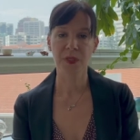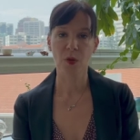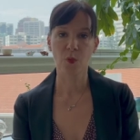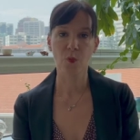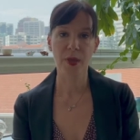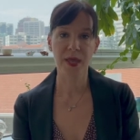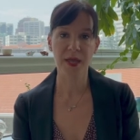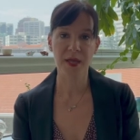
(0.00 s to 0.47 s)

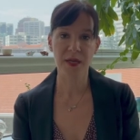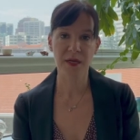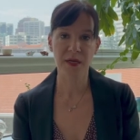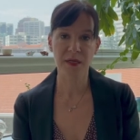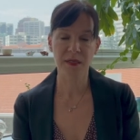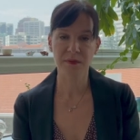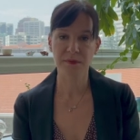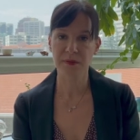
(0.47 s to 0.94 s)

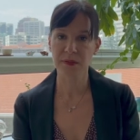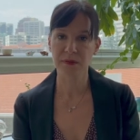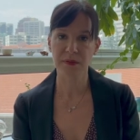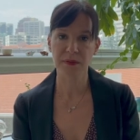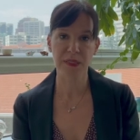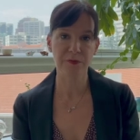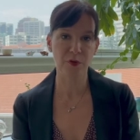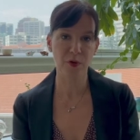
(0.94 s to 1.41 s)
where
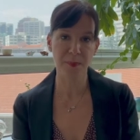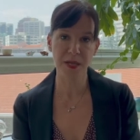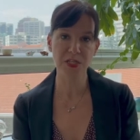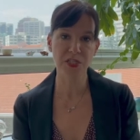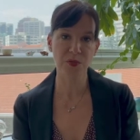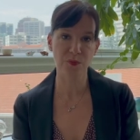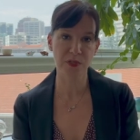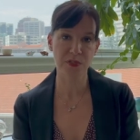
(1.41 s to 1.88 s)

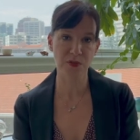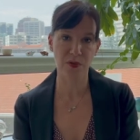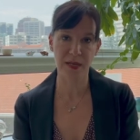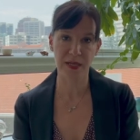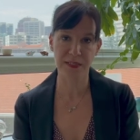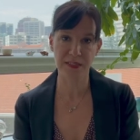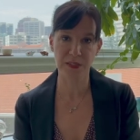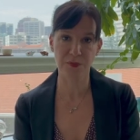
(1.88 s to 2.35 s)
information was
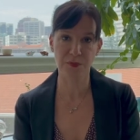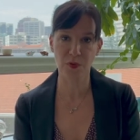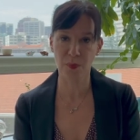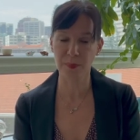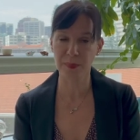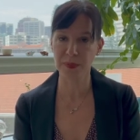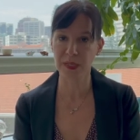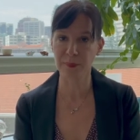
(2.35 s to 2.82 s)
collected
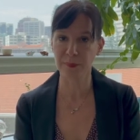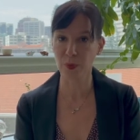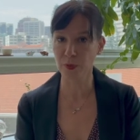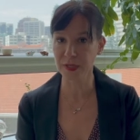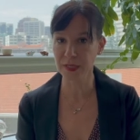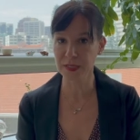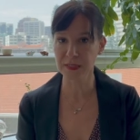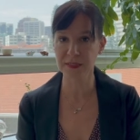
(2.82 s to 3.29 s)
from
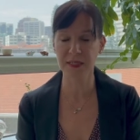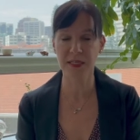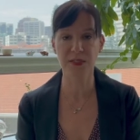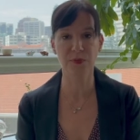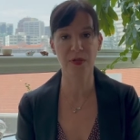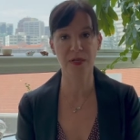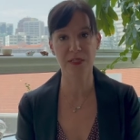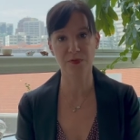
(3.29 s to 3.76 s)
employees
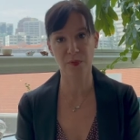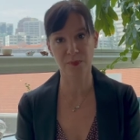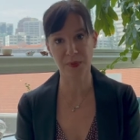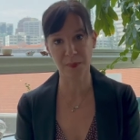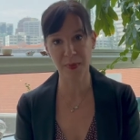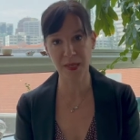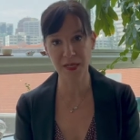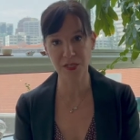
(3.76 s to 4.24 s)
as well as from
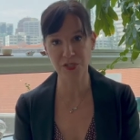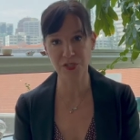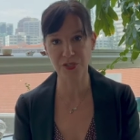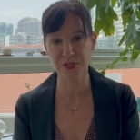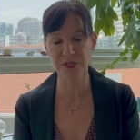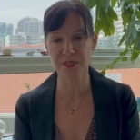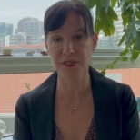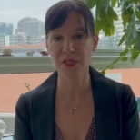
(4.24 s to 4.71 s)
the
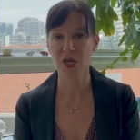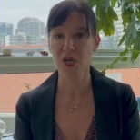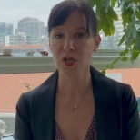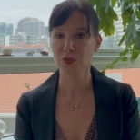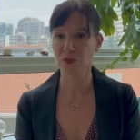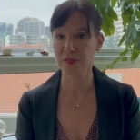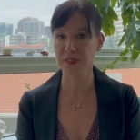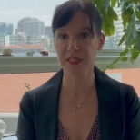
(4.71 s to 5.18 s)
managers
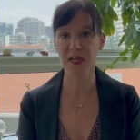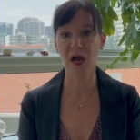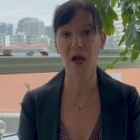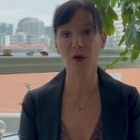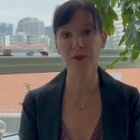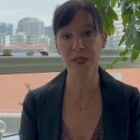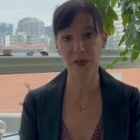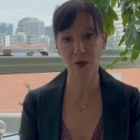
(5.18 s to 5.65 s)
to see
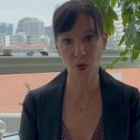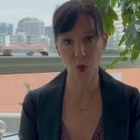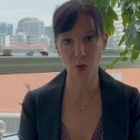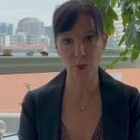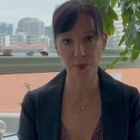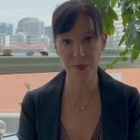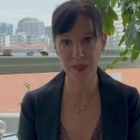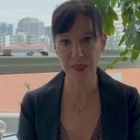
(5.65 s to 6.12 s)
how they
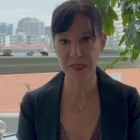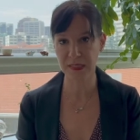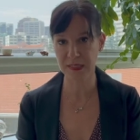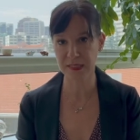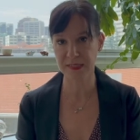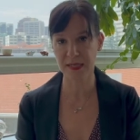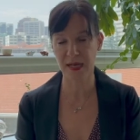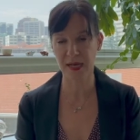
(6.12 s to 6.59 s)
coped in
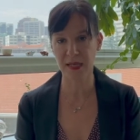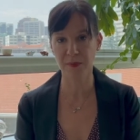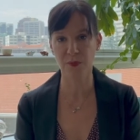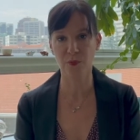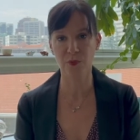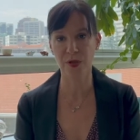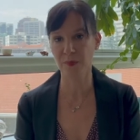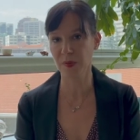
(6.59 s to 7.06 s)
this
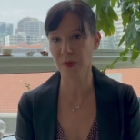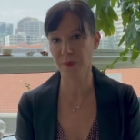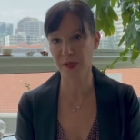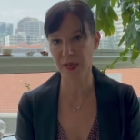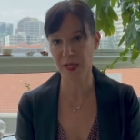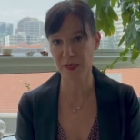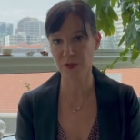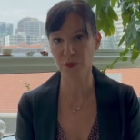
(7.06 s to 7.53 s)
time when people
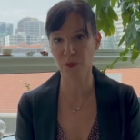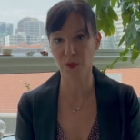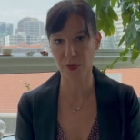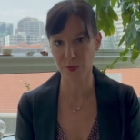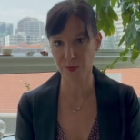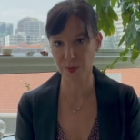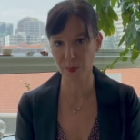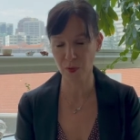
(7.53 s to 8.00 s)
had to
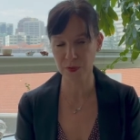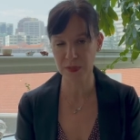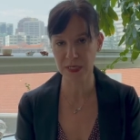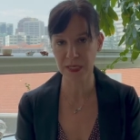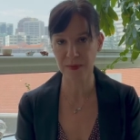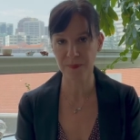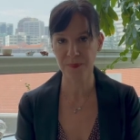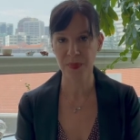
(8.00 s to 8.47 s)
work
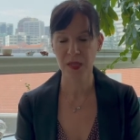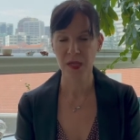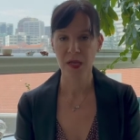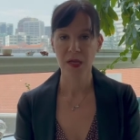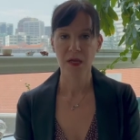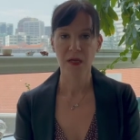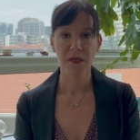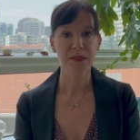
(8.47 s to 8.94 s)
remotely.
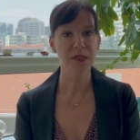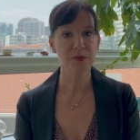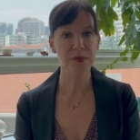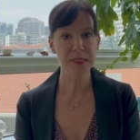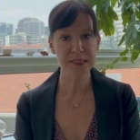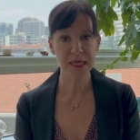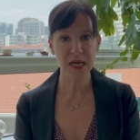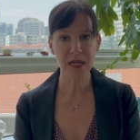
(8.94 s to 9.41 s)
The
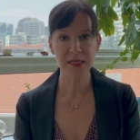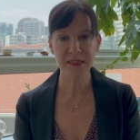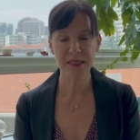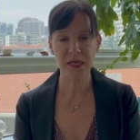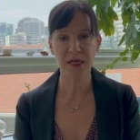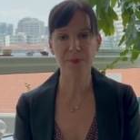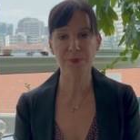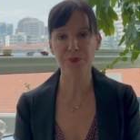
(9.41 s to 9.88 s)
results
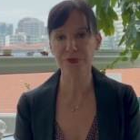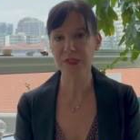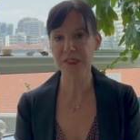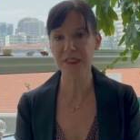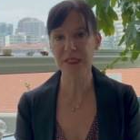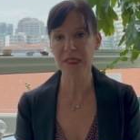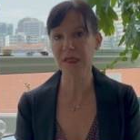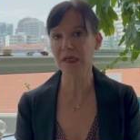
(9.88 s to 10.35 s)
are
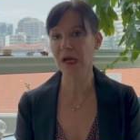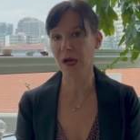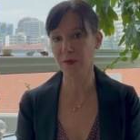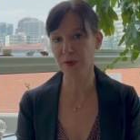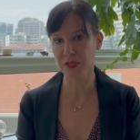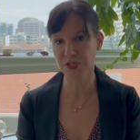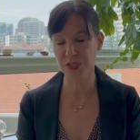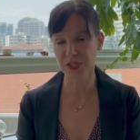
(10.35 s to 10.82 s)
pretty
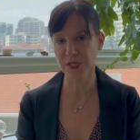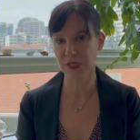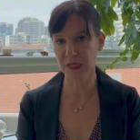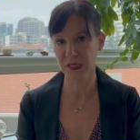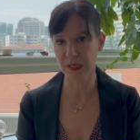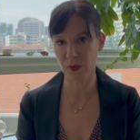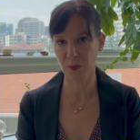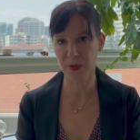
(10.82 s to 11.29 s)
encouraging
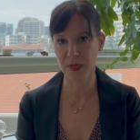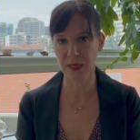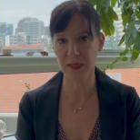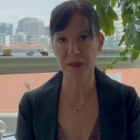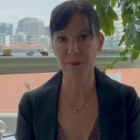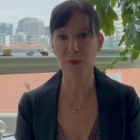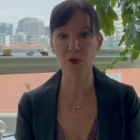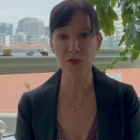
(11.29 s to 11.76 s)
in a way.
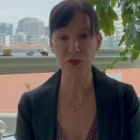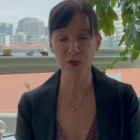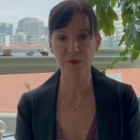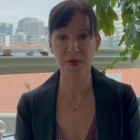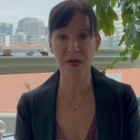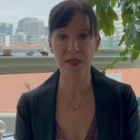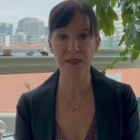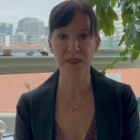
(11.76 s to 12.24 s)
Most of
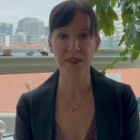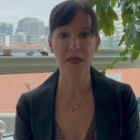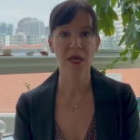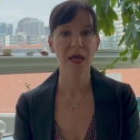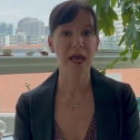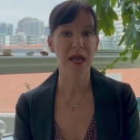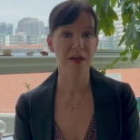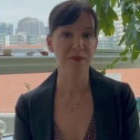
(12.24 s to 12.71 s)
us
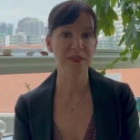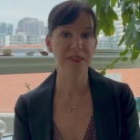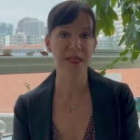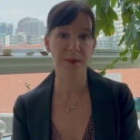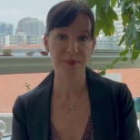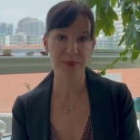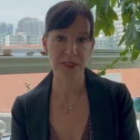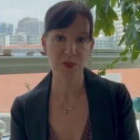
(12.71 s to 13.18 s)
have
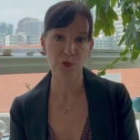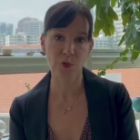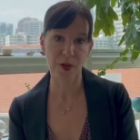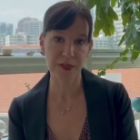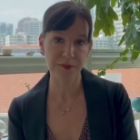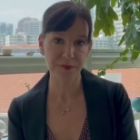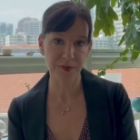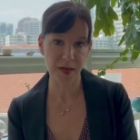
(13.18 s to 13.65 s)
adapted
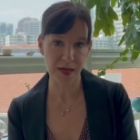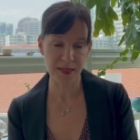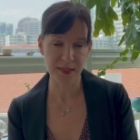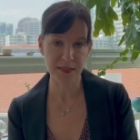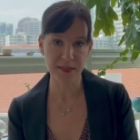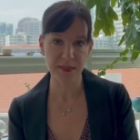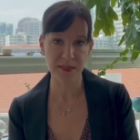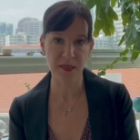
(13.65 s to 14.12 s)
quite
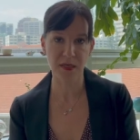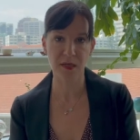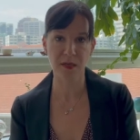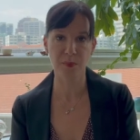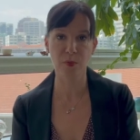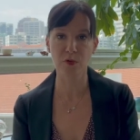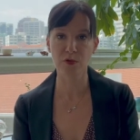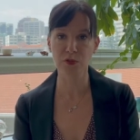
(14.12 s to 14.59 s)
fast. Uh,
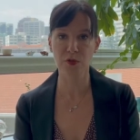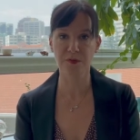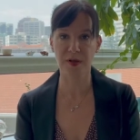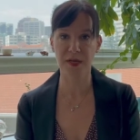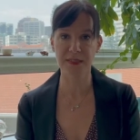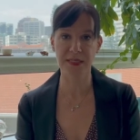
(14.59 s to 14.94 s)
most of us